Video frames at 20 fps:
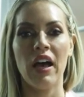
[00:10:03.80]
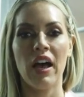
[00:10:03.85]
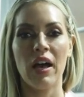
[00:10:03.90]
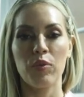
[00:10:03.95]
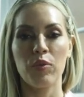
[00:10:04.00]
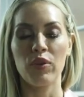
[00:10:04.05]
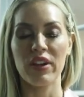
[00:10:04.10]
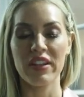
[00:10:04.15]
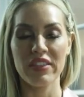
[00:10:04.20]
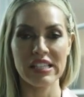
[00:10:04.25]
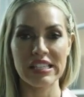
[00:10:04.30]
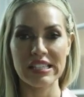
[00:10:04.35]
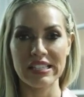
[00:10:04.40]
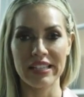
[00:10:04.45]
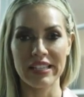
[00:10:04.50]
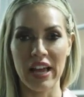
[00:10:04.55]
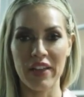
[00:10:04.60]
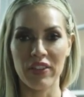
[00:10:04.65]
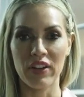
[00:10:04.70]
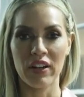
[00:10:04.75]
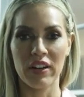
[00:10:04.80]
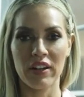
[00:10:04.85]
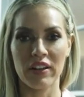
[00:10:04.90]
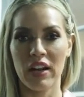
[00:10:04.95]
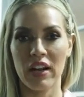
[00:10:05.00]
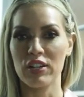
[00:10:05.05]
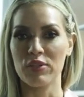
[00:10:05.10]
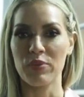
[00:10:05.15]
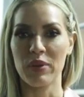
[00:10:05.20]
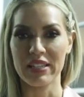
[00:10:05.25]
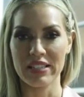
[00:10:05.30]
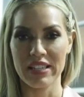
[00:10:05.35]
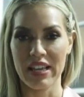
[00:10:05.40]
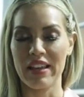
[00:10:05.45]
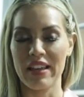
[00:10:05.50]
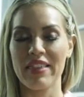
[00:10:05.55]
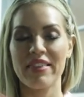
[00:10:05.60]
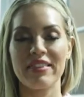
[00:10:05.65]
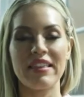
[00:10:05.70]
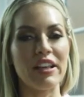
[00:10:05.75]
Um, we're in this together and I just wanna
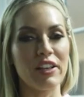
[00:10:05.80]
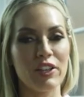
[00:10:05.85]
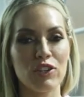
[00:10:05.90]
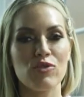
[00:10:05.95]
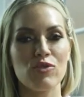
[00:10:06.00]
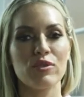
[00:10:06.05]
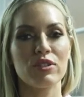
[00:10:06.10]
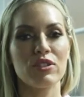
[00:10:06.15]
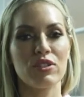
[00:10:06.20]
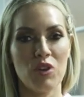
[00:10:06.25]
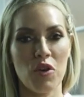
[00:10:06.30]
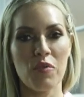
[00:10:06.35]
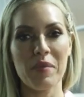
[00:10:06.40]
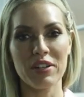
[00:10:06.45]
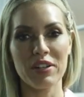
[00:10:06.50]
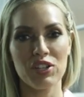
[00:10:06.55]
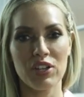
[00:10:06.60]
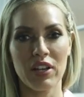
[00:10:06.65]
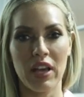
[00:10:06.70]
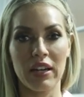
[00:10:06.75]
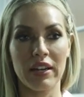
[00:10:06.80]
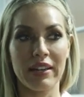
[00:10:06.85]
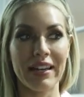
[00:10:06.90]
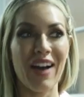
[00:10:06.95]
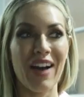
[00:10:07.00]
say thank you so much again.